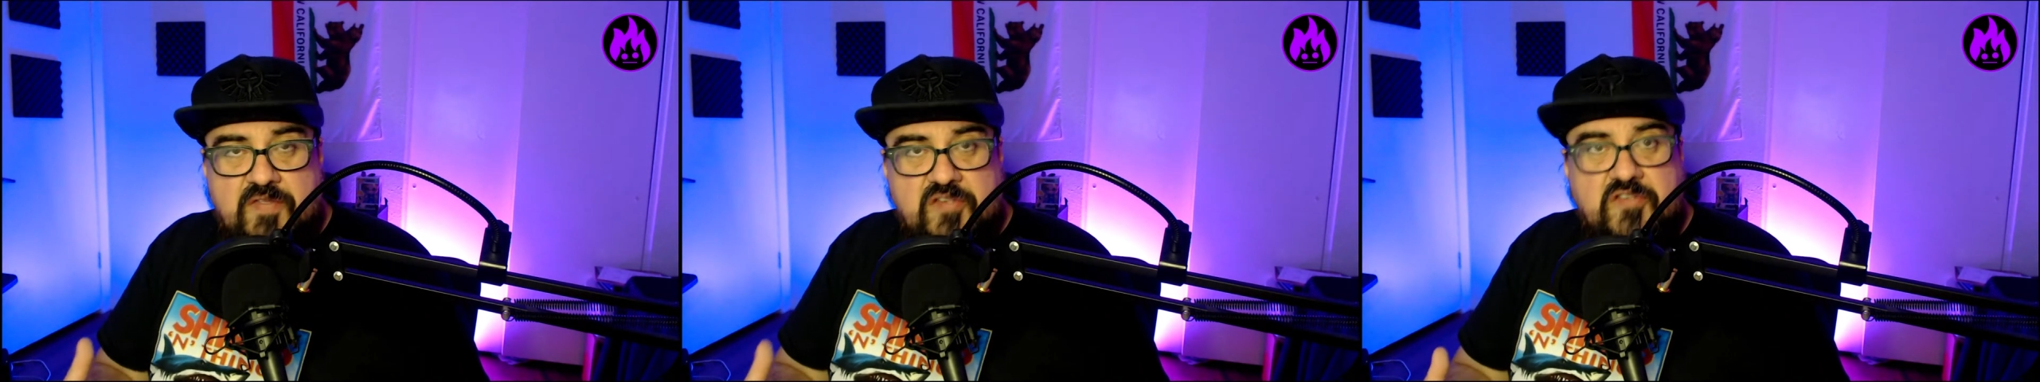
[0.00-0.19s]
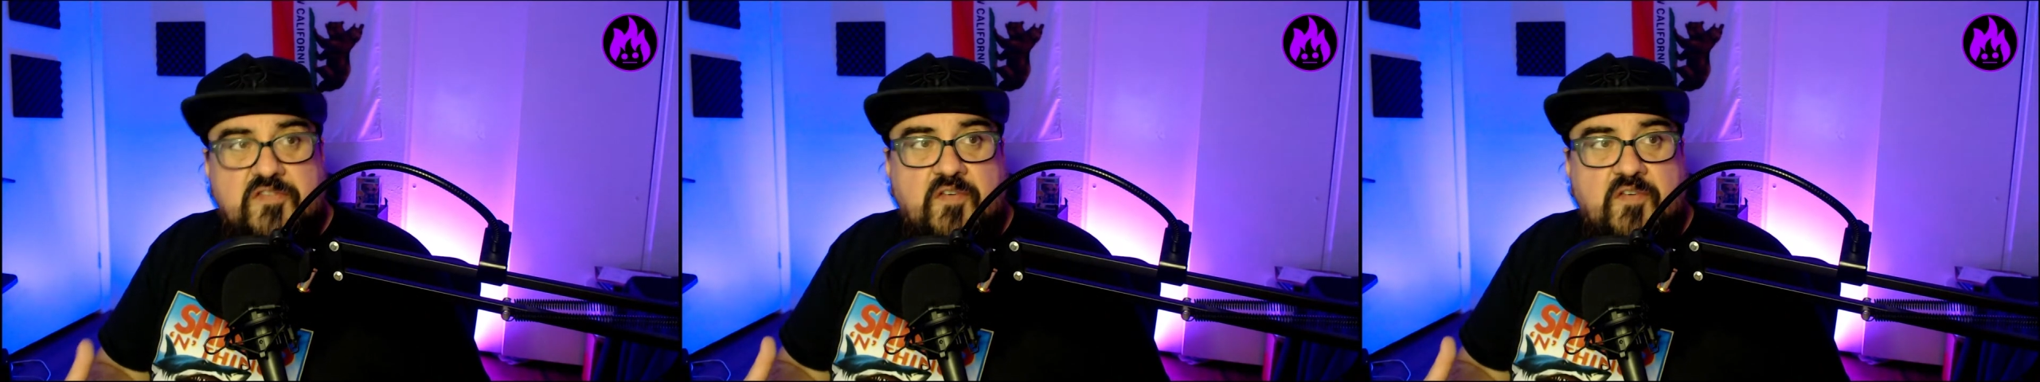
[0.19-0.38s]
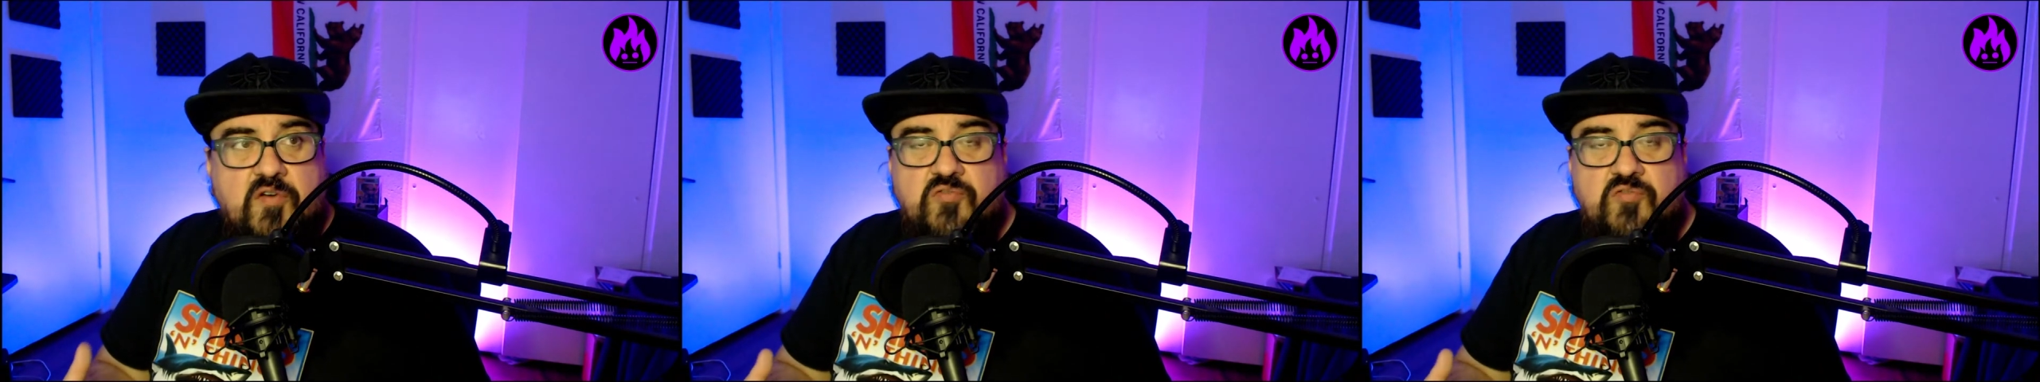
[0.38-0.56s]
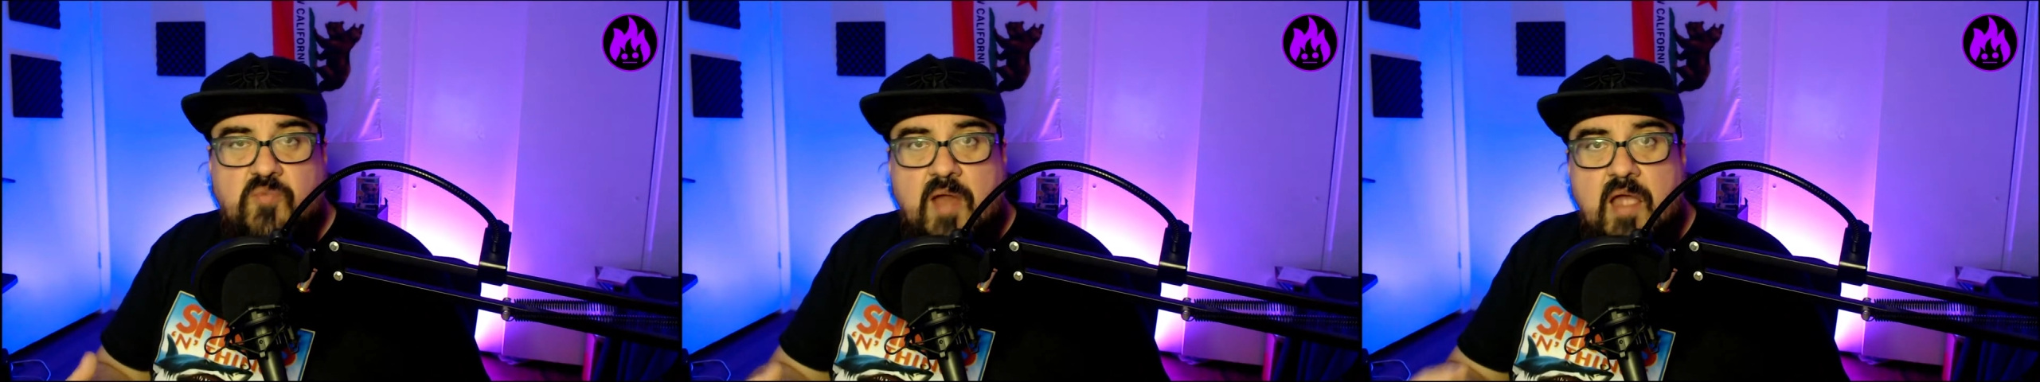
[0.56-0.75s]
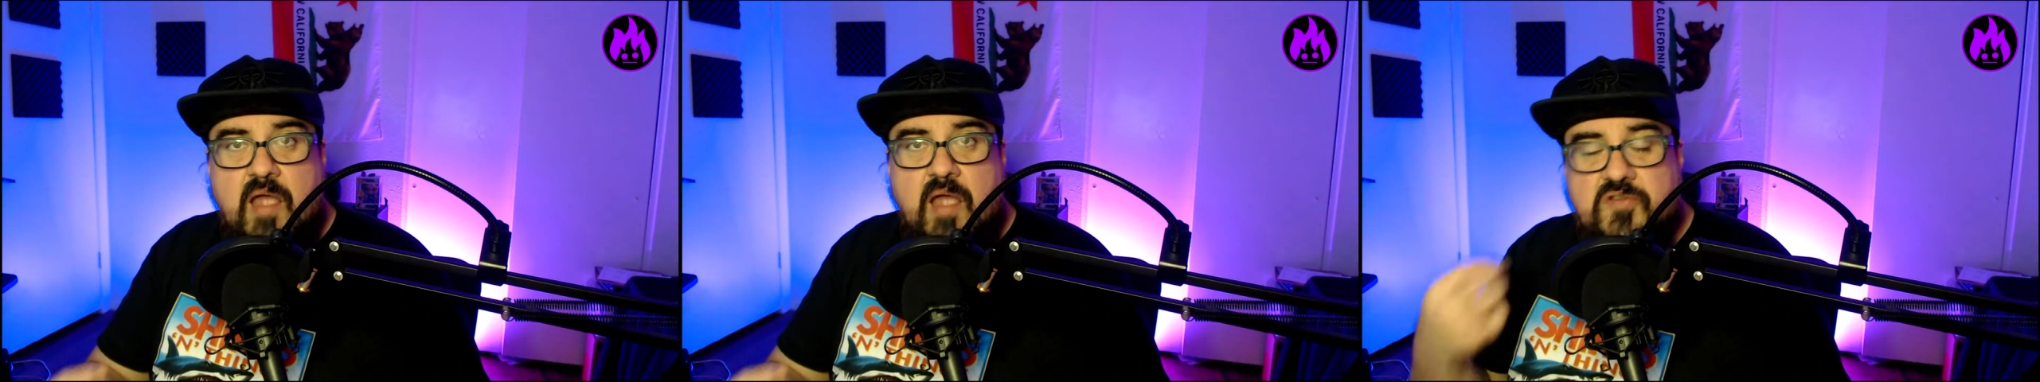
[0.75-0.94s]
first
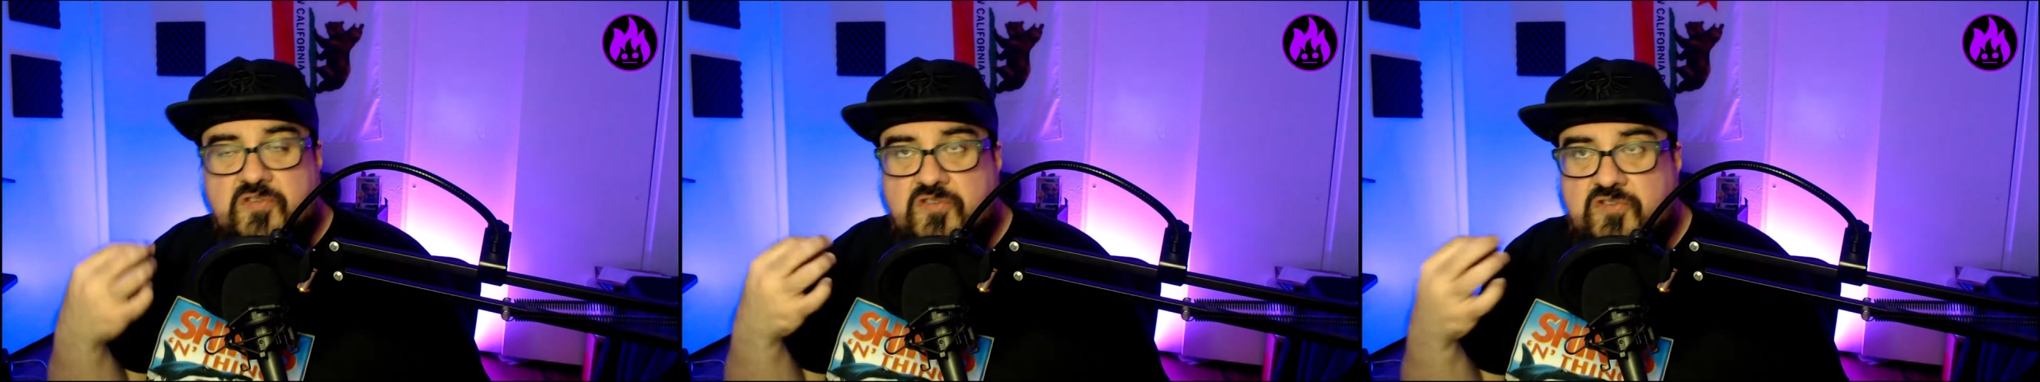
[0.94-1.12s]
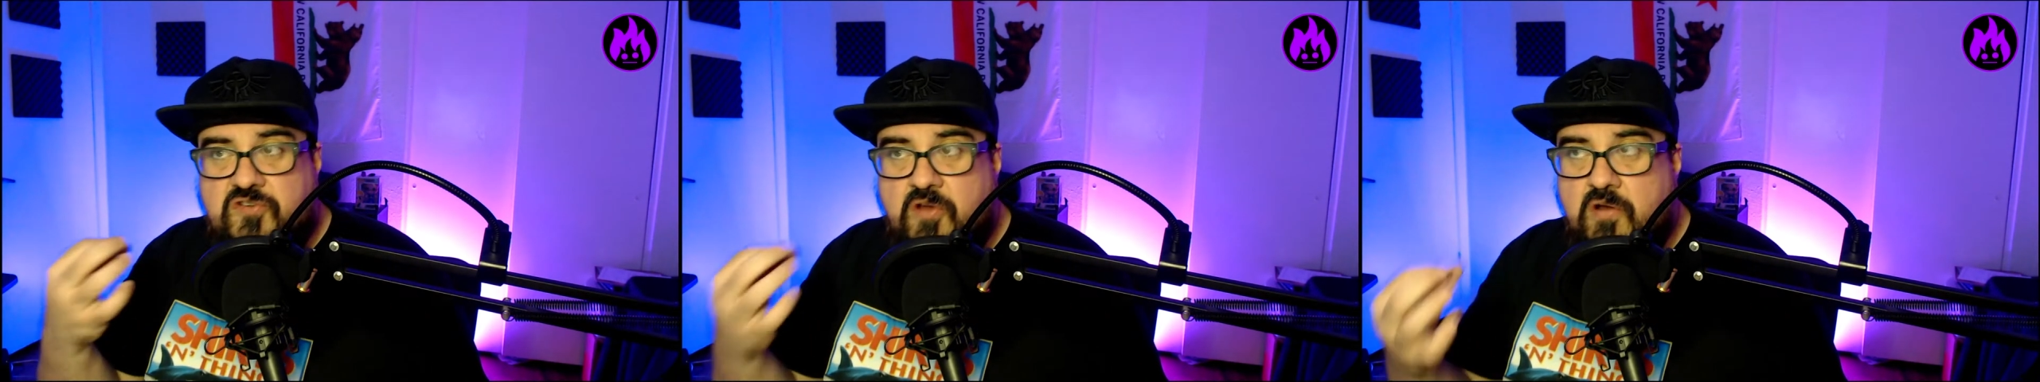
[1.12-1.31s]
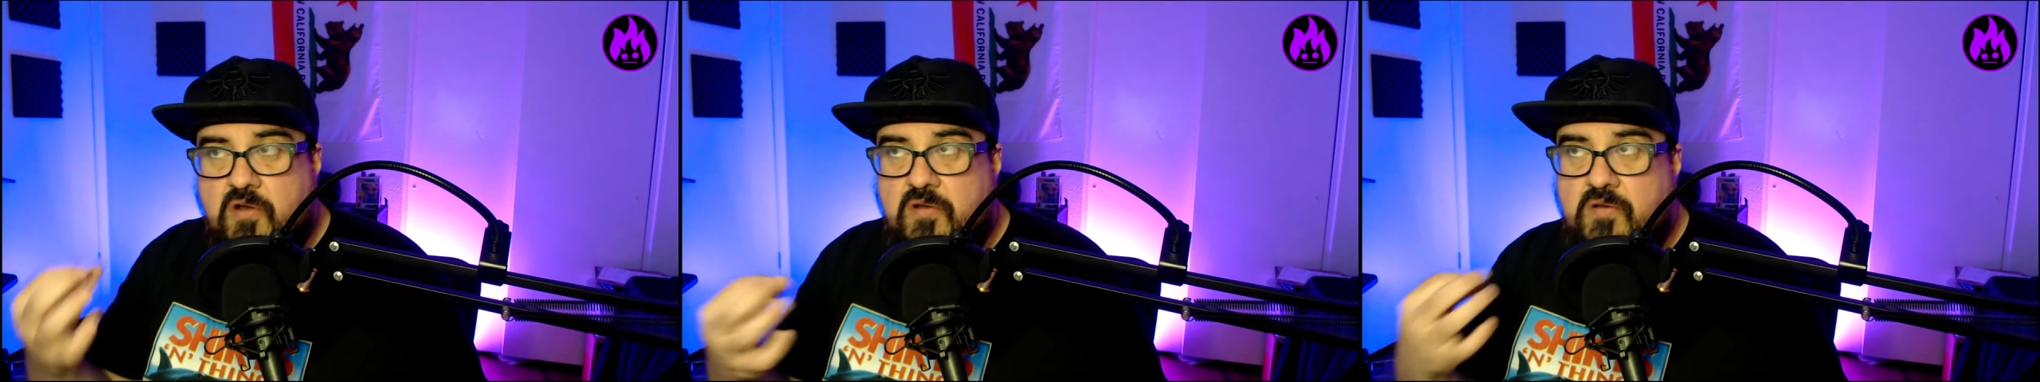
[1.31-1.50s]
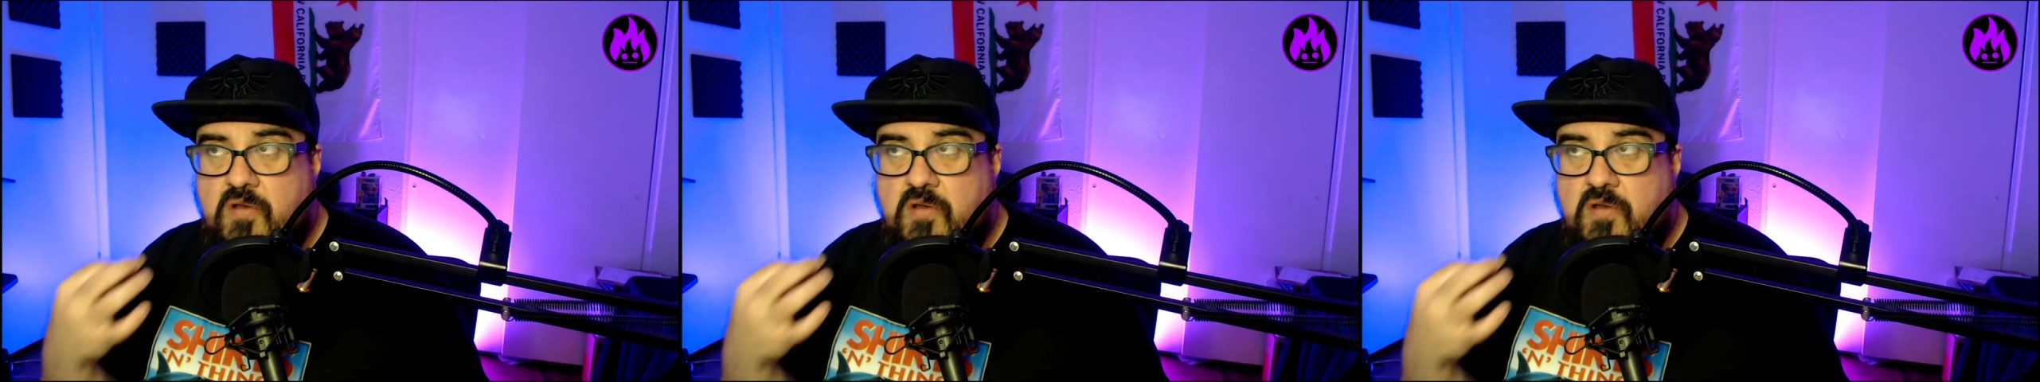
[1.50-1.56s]
round to start